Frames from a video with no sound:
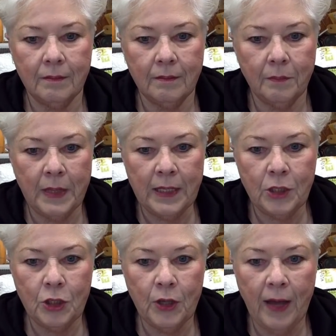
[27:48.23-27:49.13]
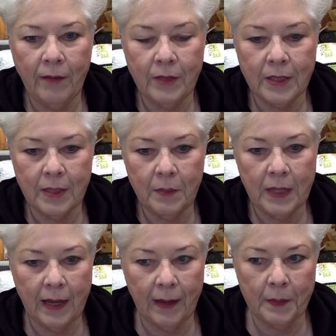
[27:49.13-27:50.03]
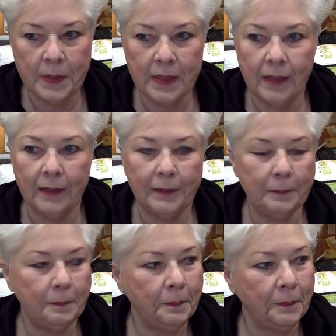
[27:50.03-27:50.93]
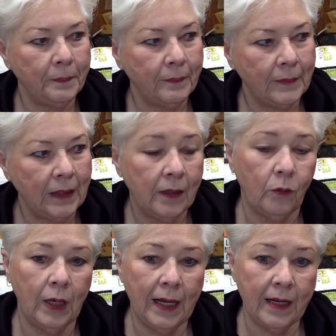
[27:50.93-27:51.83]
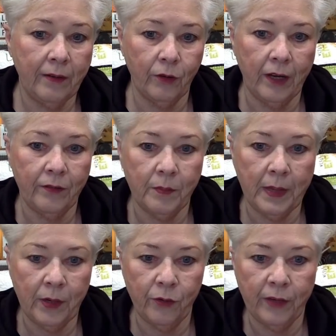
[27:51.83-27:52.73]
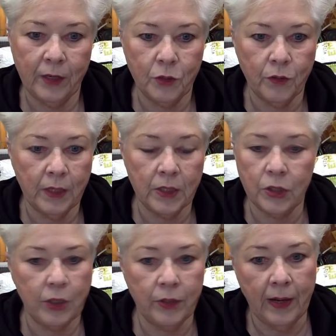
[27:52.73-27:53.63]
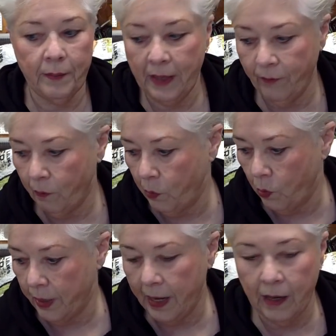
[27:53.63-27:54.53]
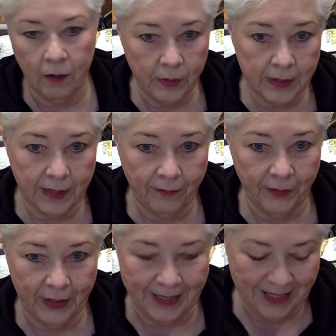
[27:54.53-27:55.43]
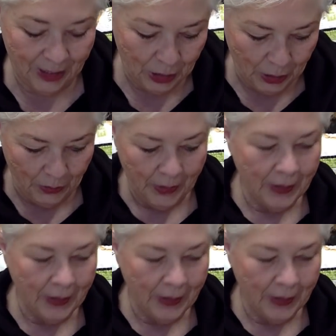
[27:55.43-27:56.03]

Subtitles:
means you have to sometimes, well, I never have to manufacture things to do. I'm never bored. I always have things to do.